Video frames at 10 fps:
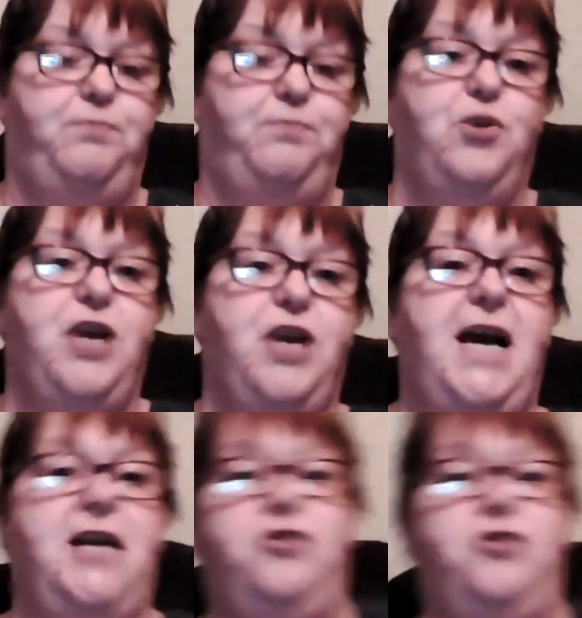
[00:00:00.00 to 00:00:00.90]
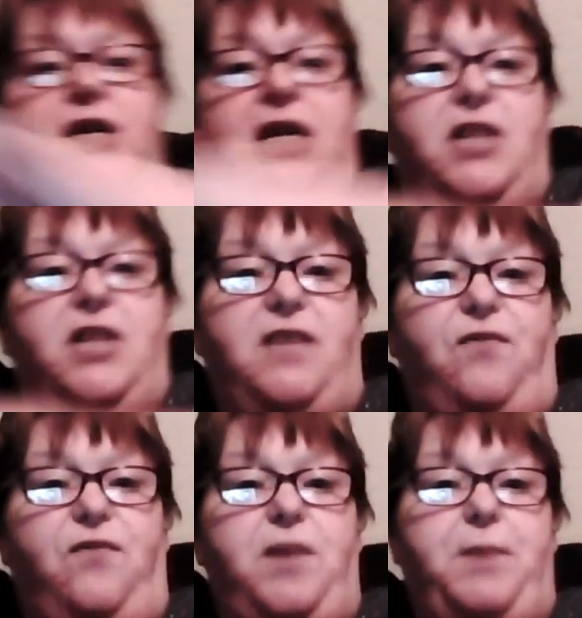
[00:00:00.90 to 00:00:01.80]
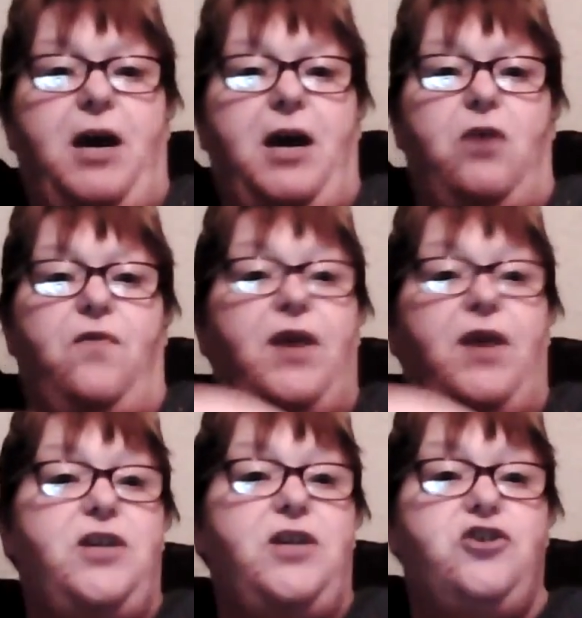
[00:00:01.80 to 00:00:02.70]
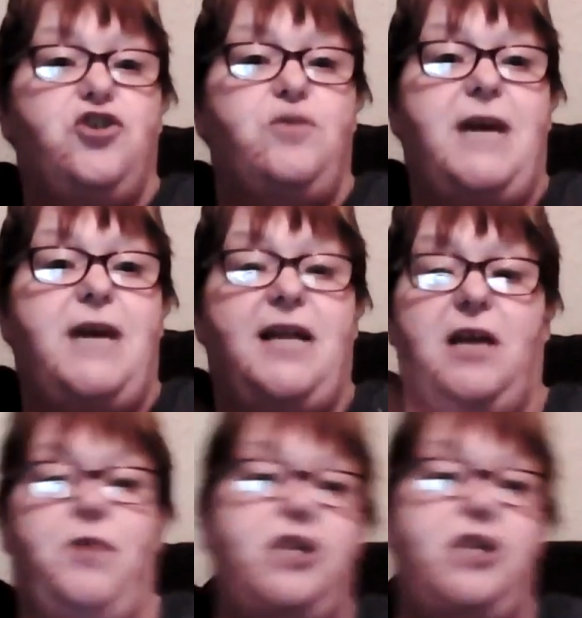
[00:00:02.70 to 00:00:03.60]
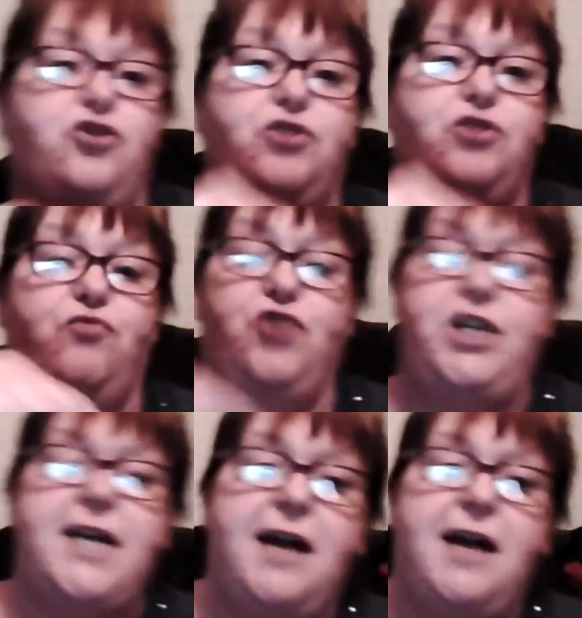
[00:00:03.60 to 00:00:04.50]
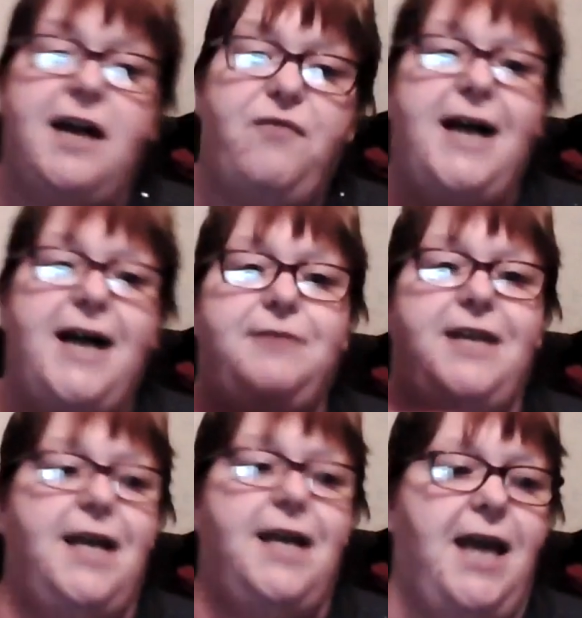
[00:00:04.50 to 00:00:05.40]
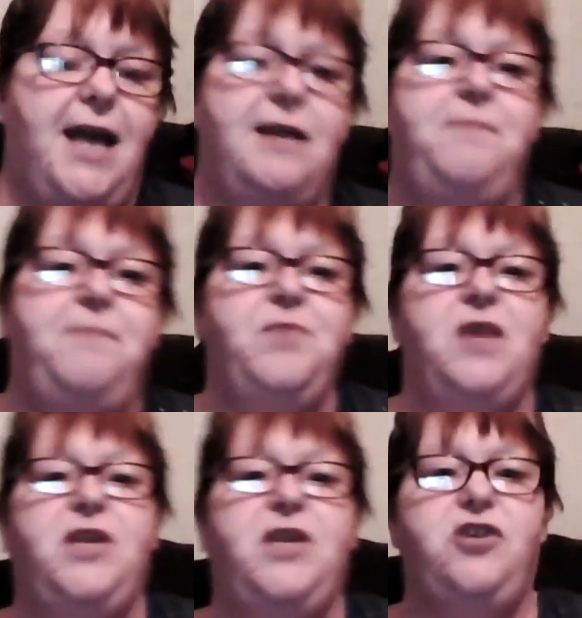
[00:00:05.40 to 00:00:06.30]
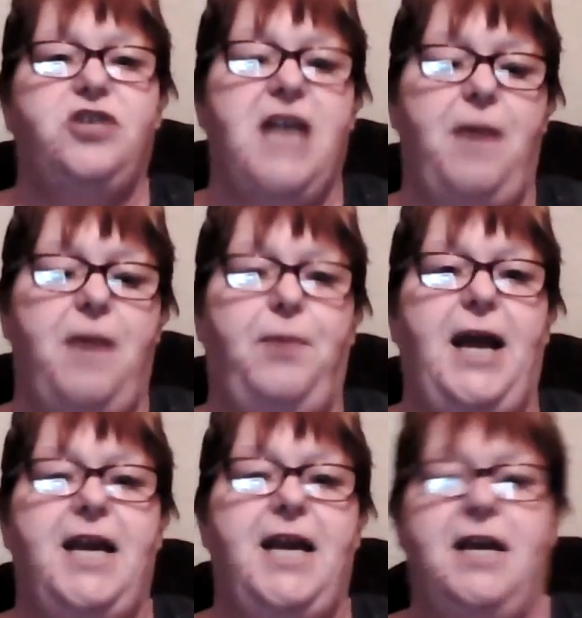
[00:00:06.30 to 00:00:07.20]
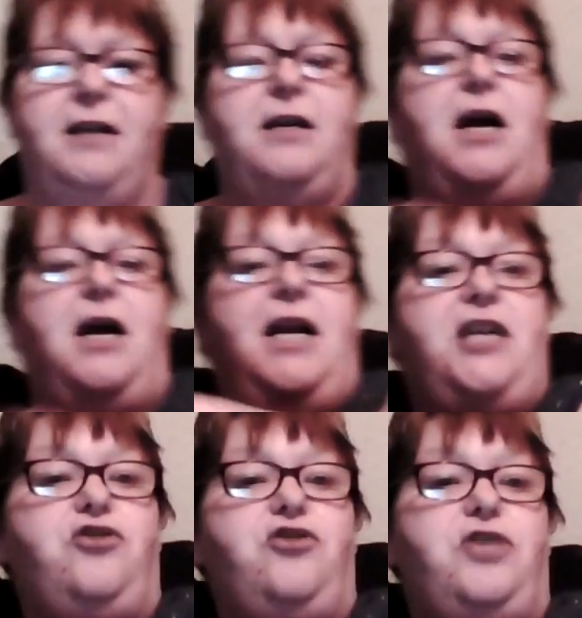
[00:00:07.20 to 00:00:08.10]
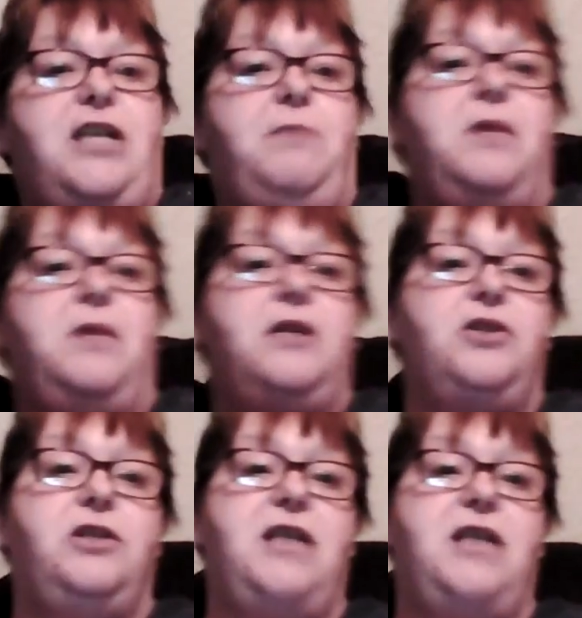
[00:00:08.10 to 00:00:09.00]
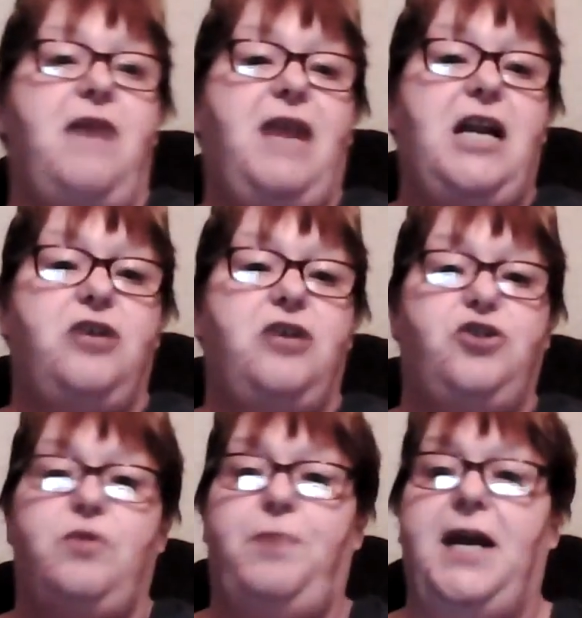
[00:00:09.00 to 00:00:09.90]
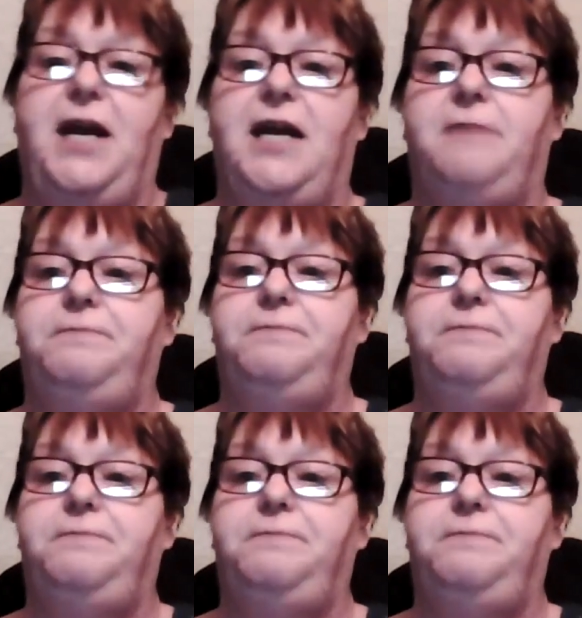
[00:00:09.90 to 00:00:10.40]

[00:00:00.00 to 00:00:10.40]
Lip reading: your hand underneath it, flip it over. If it doesn't come out that way, just run your knife around it again, and then you just get a plate, and it should tip directly onto a plate.